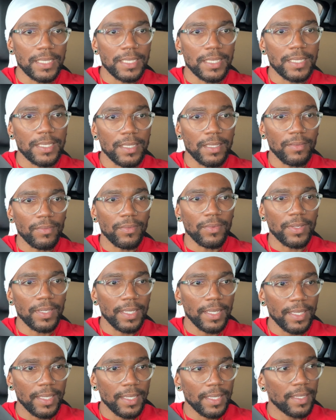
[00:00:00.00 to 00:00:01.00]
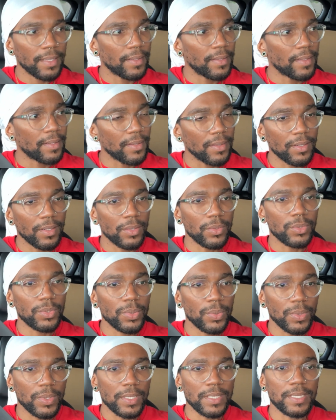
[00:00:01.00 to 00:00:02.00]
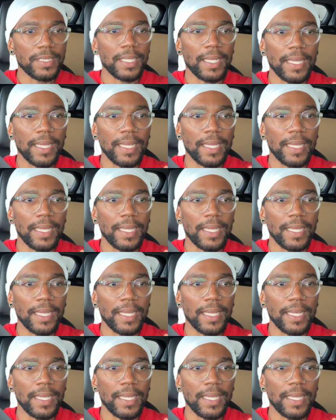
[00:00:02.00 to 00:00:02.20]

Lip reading: really go towards like